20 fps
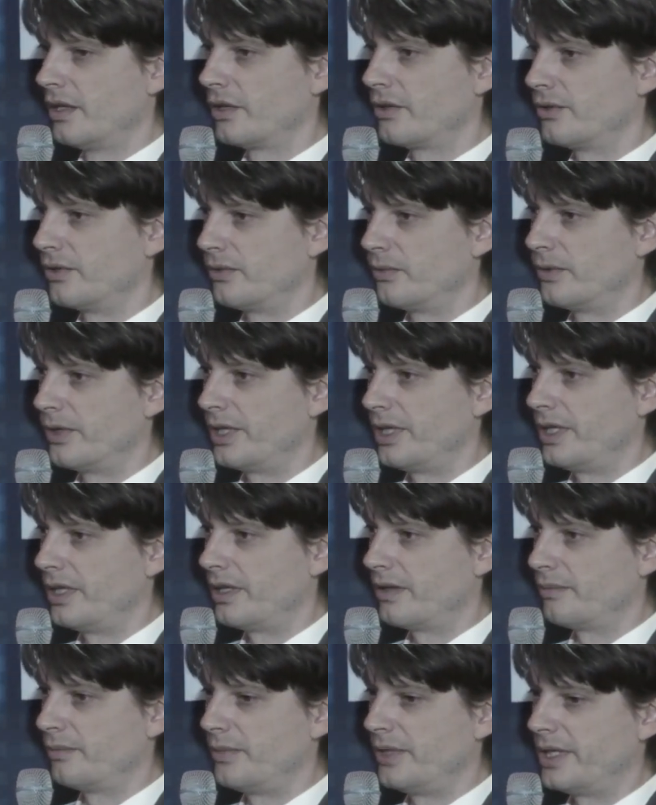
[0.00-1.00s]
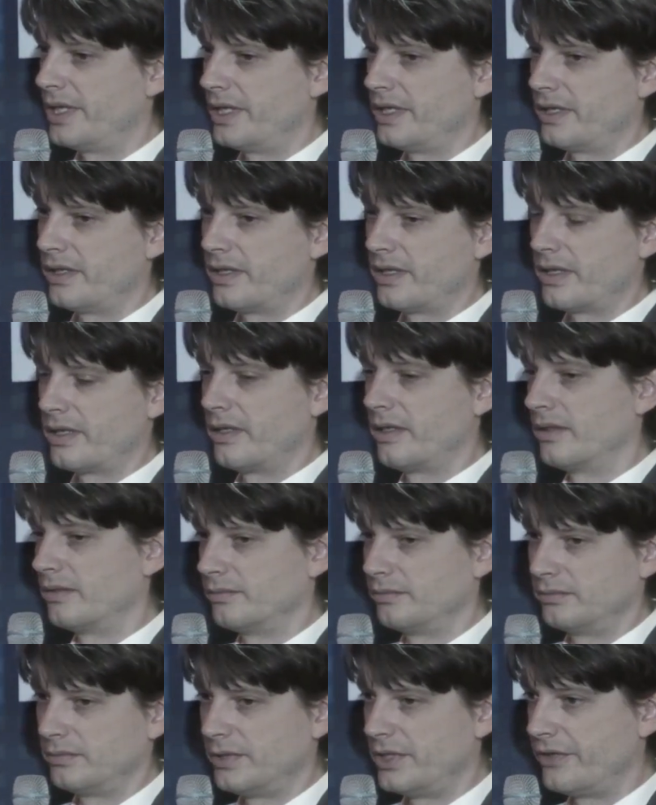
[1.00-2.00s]
Could we begin
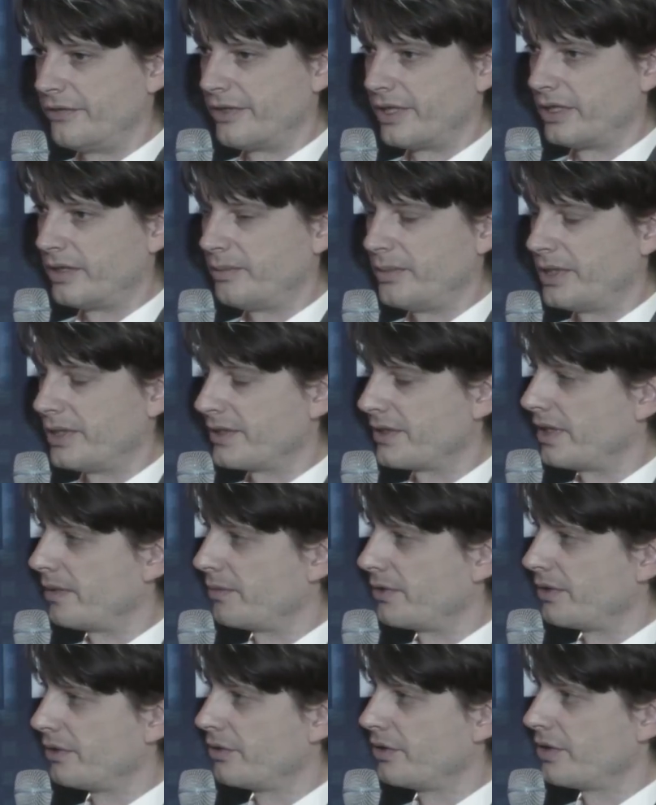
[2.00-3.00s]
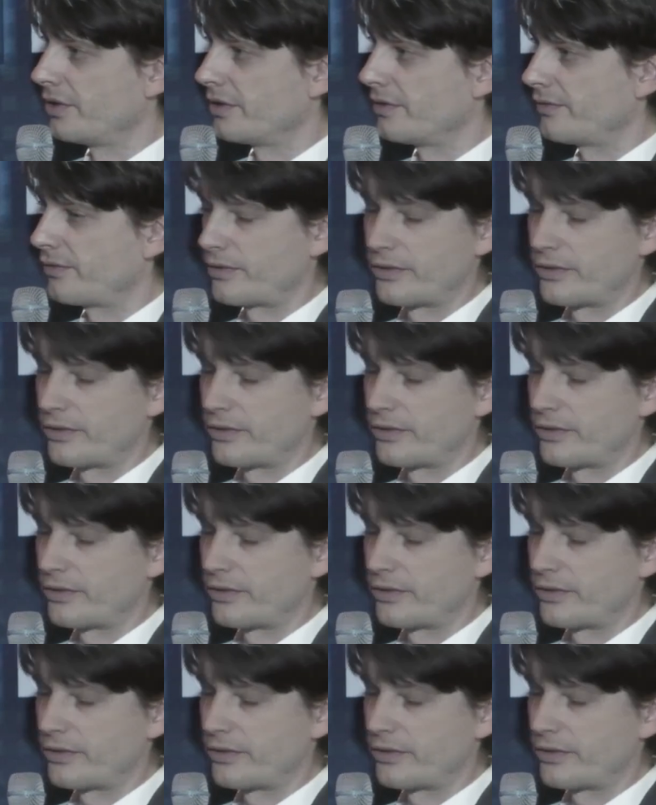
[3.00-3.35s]
developing some solutions